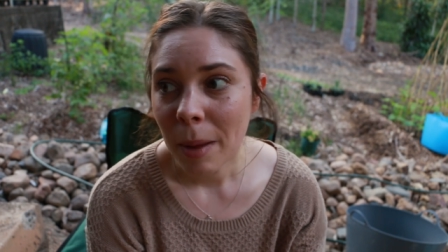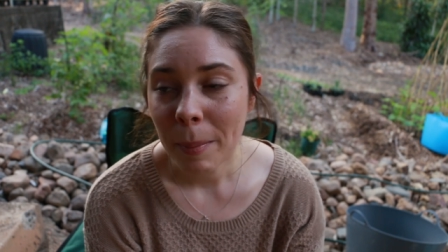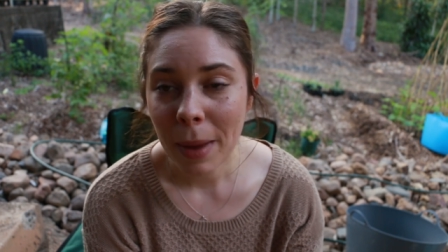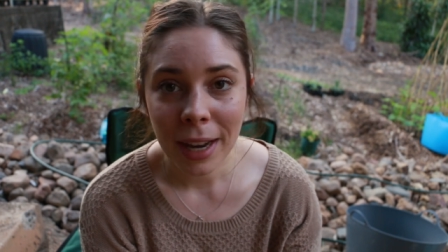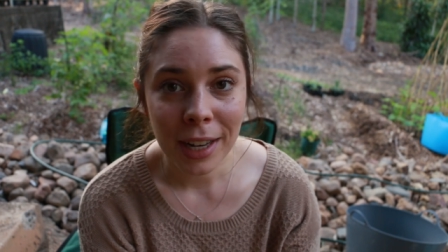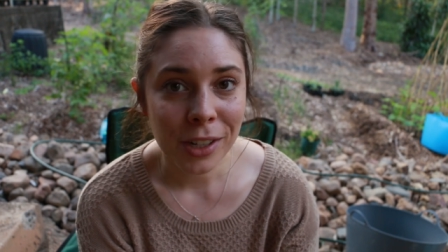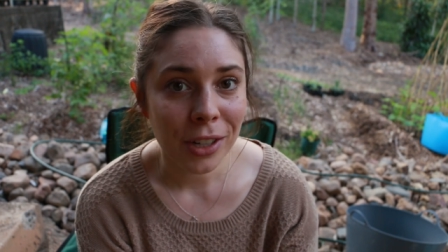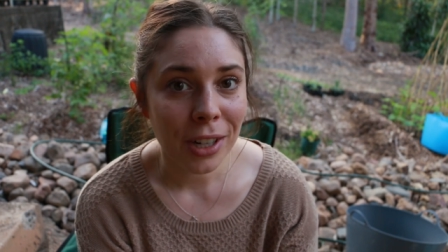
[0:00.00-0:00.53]

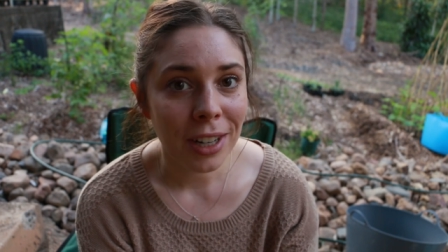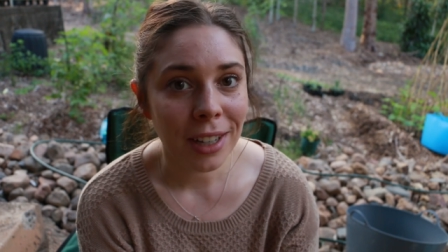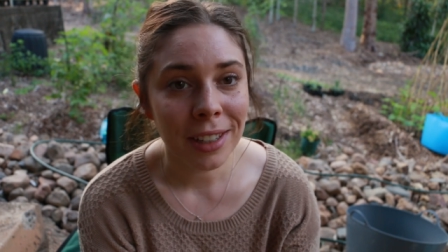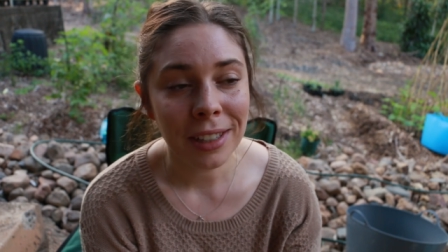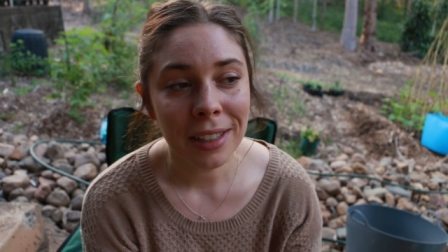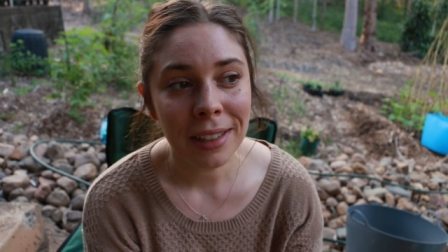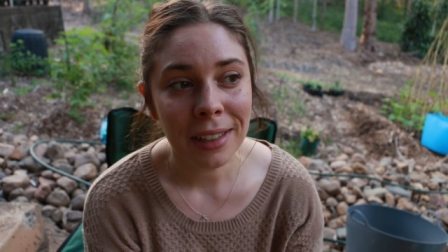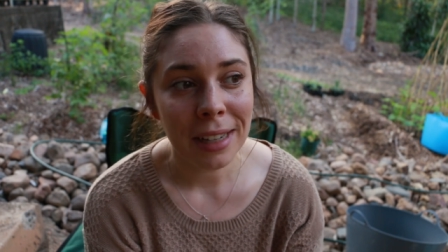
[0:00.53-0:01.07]
manager,
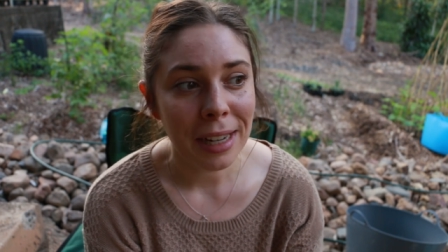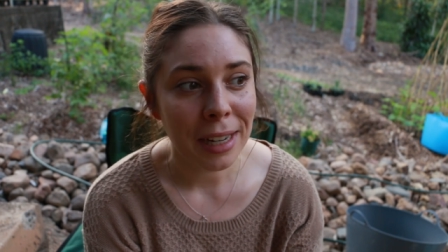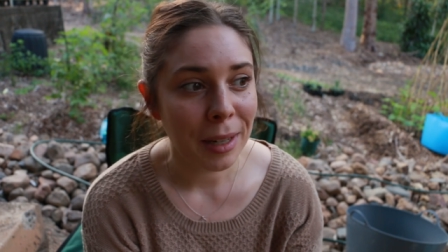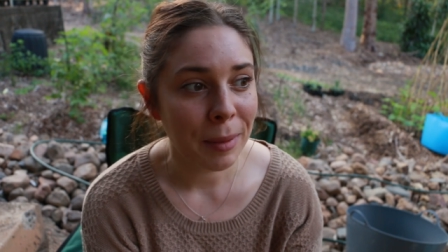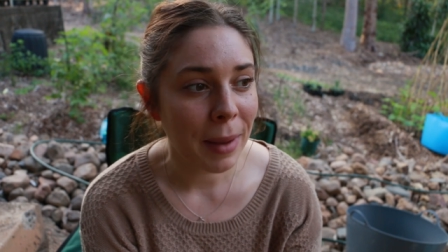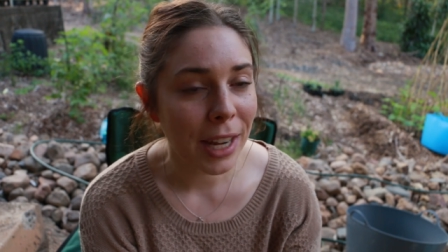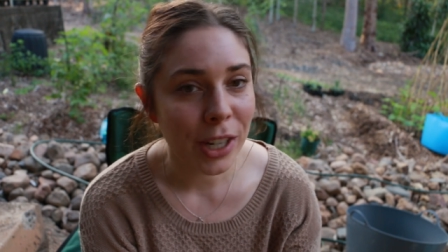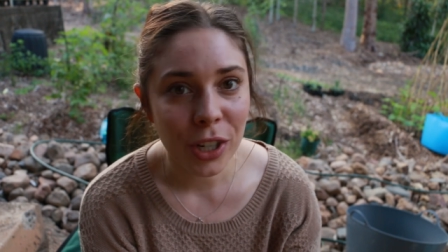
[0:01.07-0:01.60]

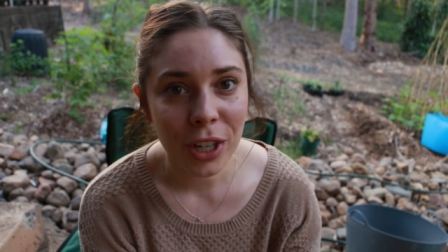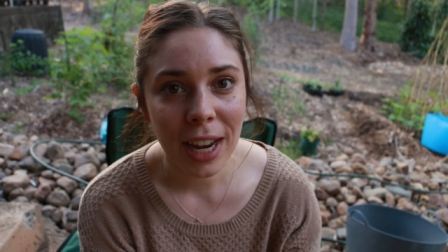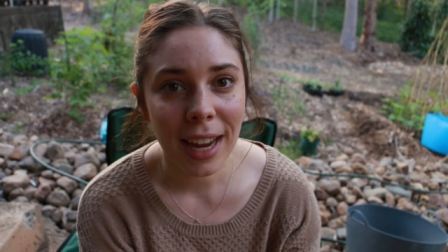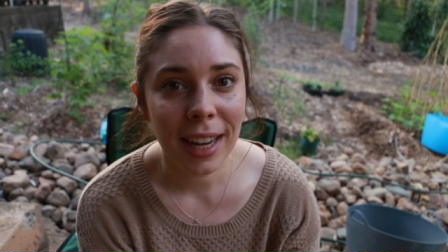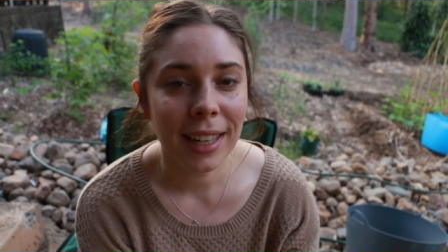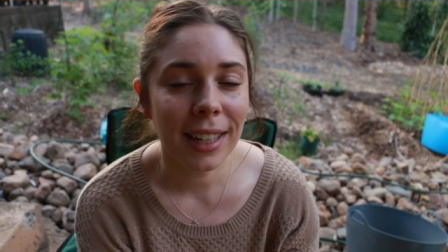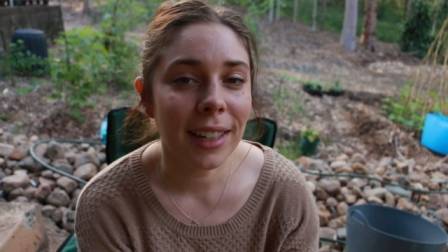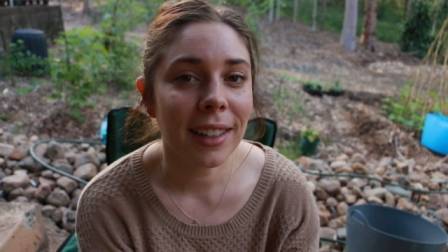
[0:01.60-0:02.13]
um,
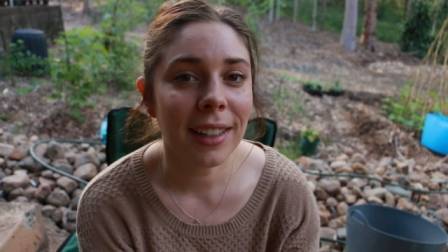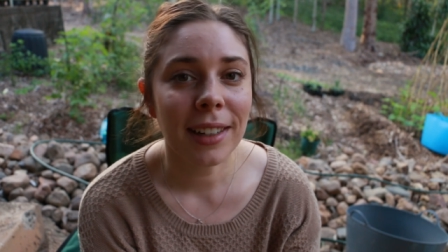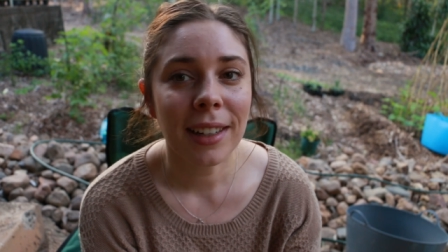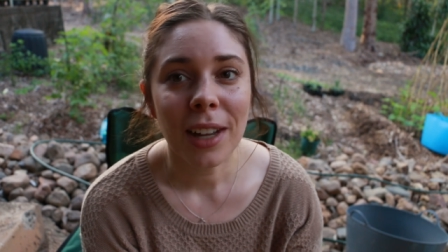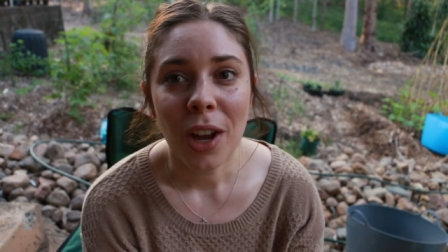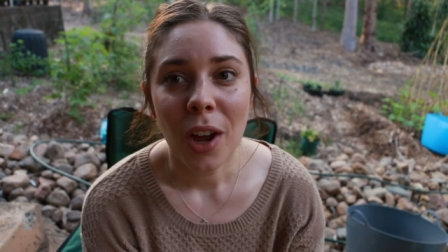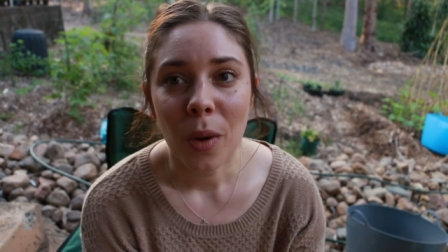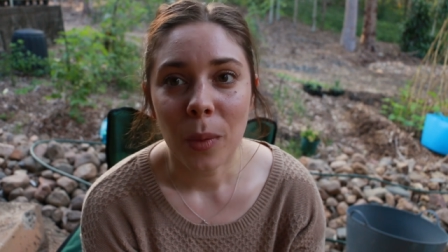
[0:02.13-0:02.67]
educator,
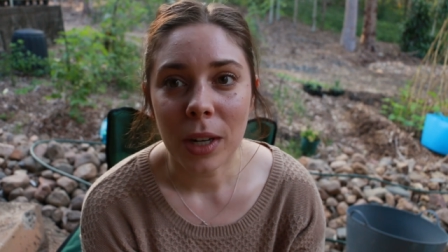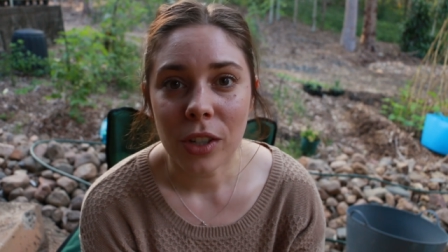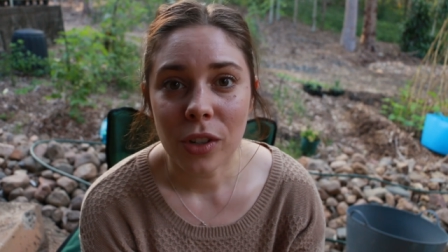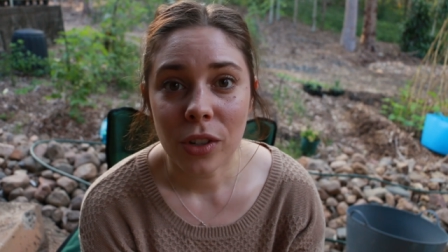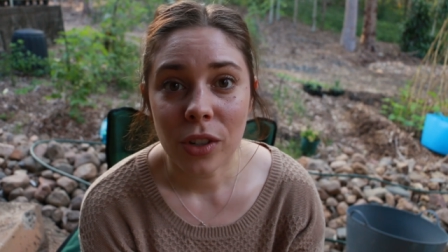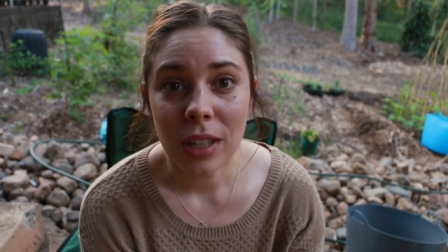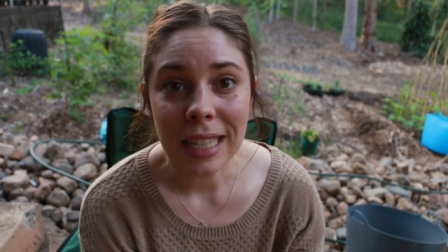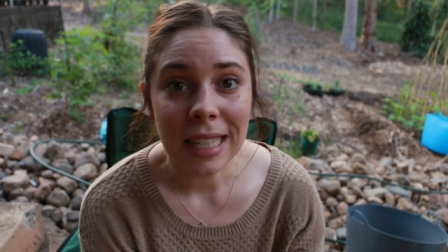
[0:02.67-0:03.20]

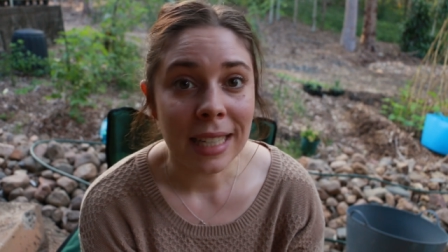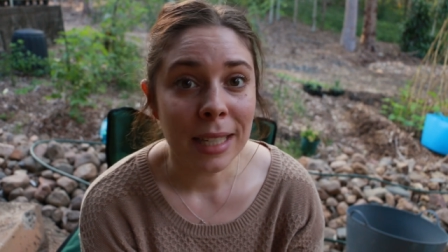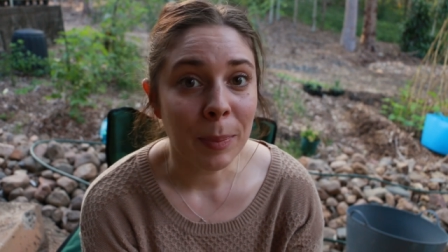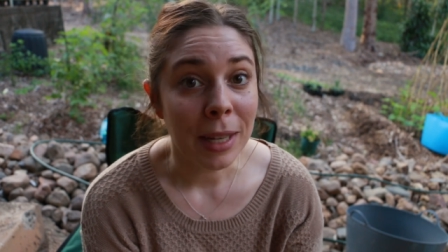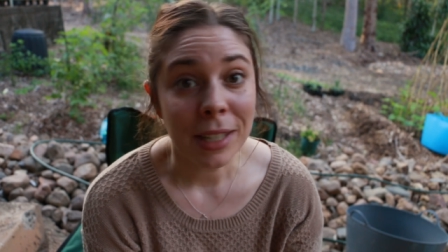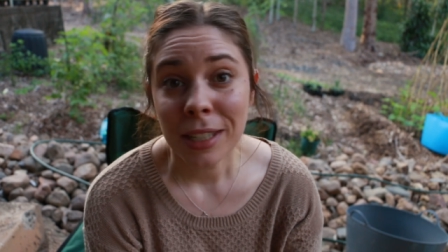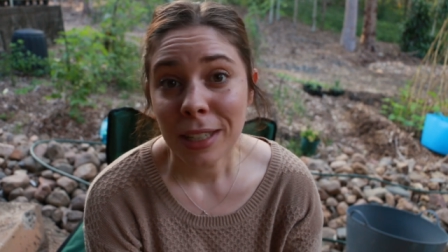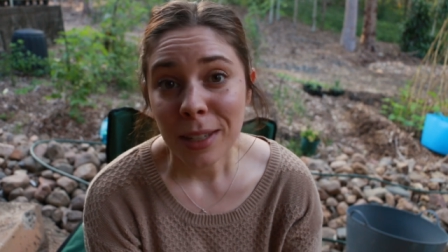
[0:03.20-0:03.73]
which is
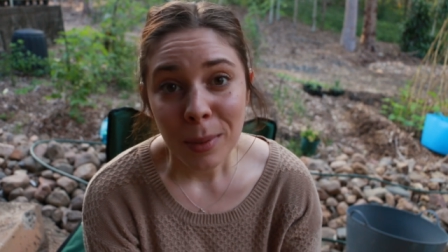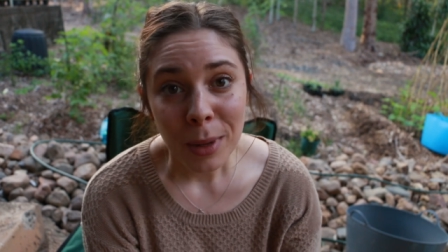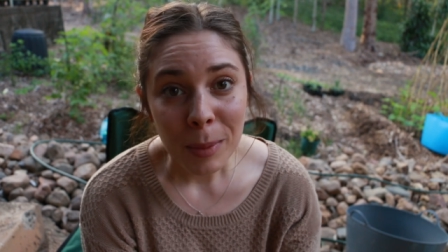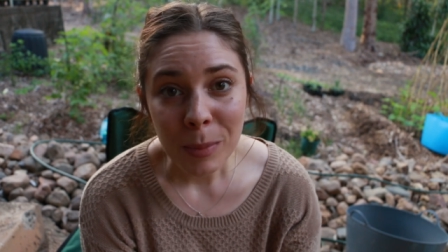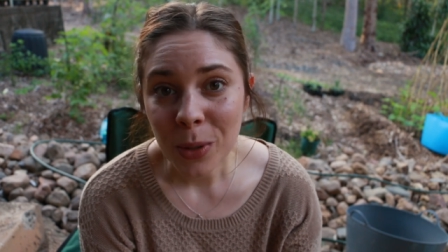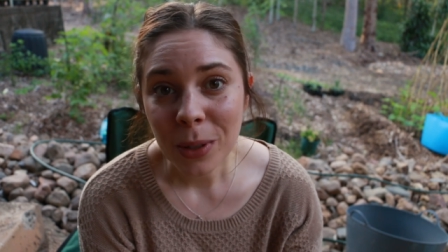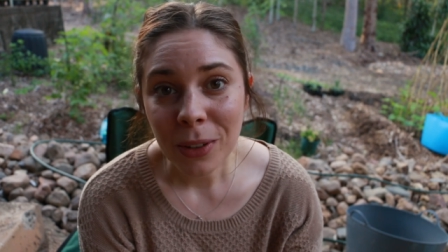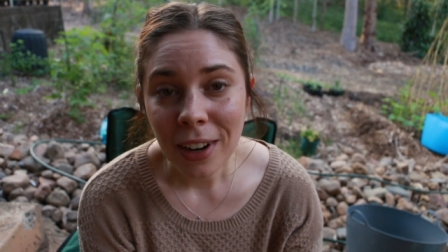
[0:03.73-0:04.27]
basically what
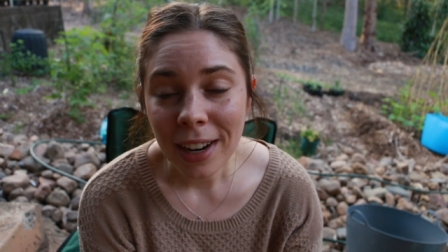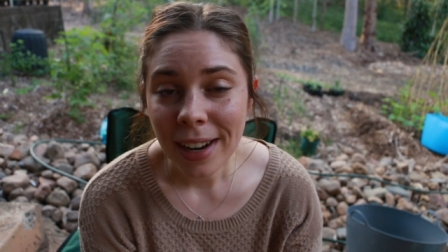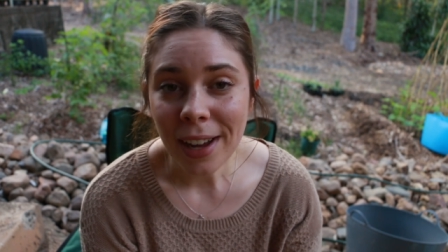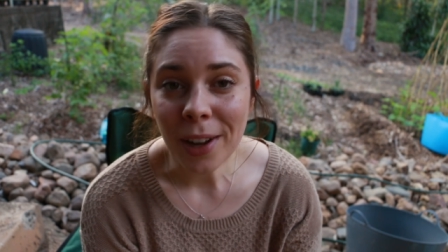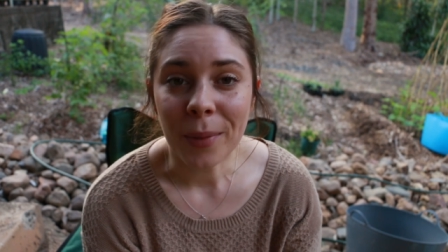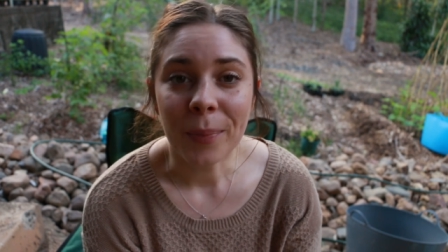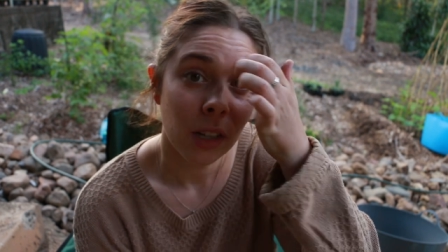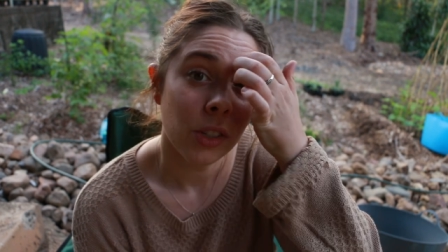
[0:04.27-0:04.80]
I'm doing right
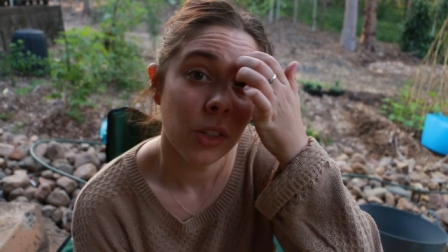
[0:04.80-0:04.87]
now.